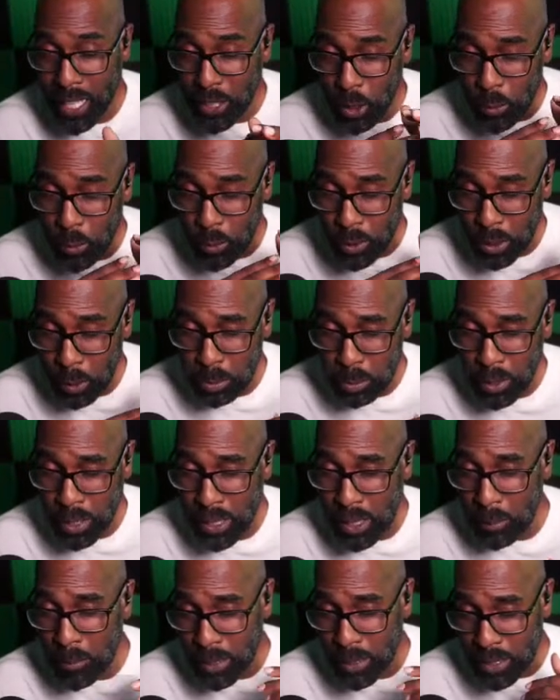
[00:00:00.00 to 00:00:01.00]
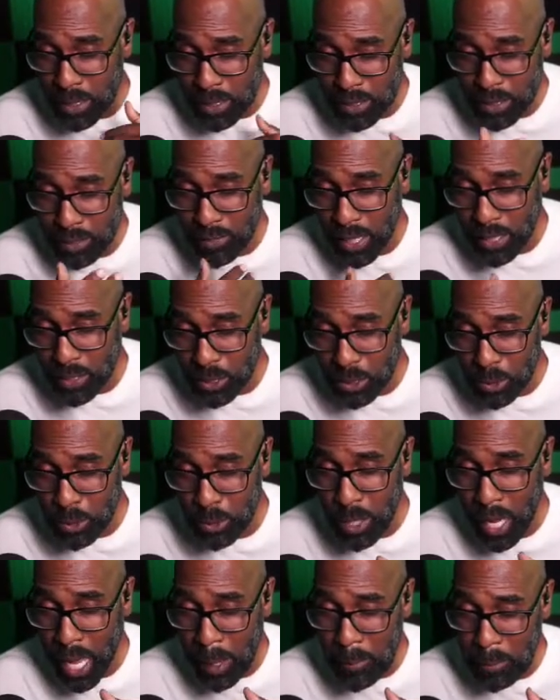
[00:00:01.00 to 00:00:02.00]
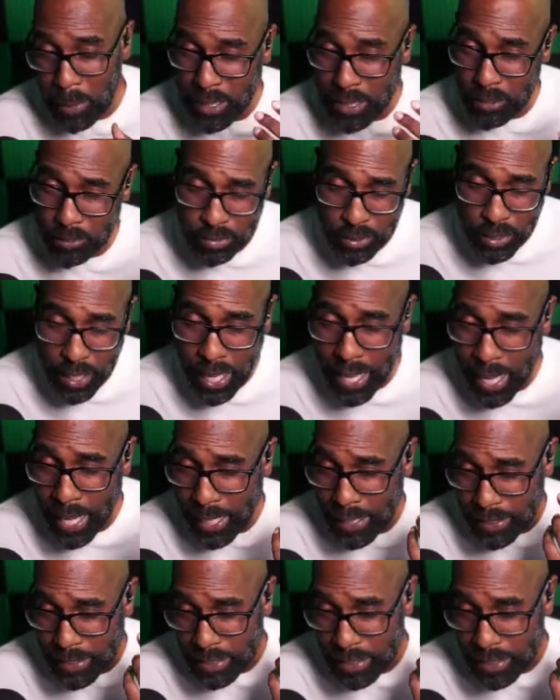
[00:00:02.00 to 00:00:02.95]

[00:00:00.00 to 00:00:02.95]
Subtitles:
want to play it because if I do, I may get flagged